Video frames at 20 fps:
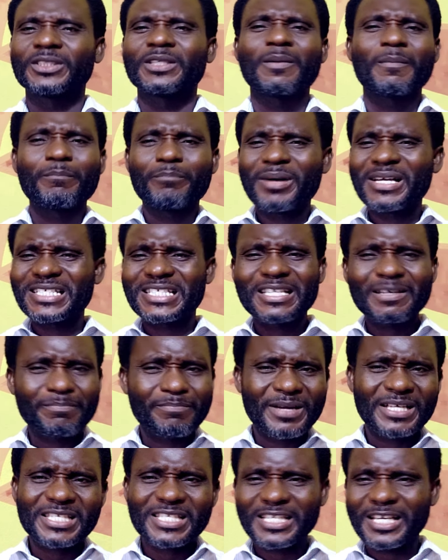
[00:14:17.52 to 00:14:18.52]

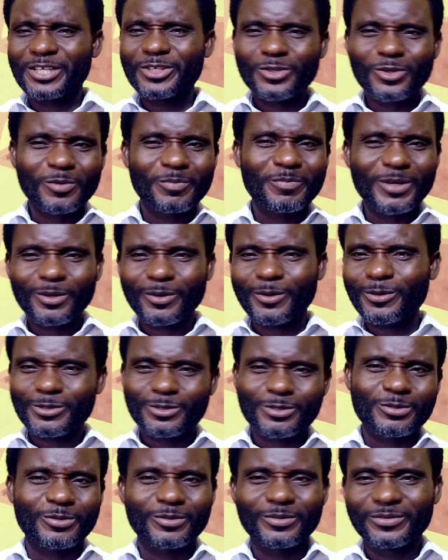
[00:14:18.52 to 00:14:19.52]
basa yo be
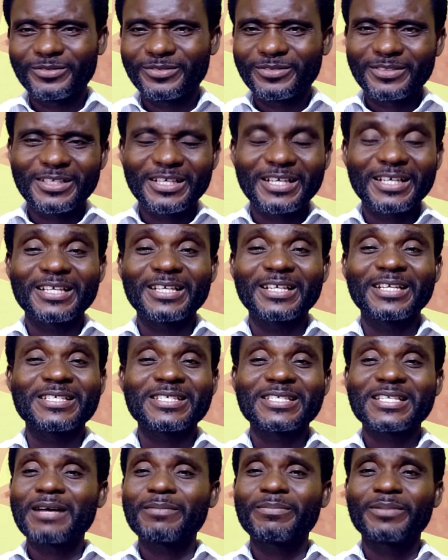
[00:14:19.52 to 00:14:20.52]
koso and it is
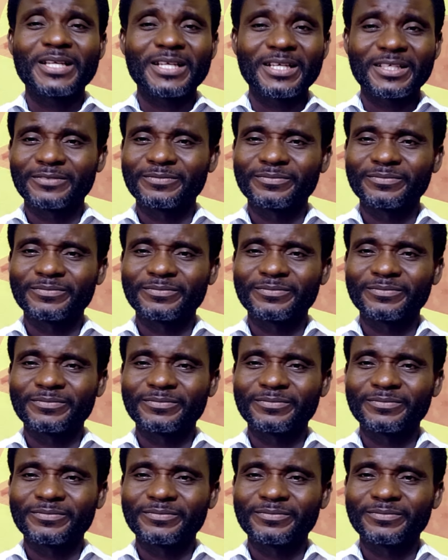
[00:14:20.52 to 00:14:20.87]
happening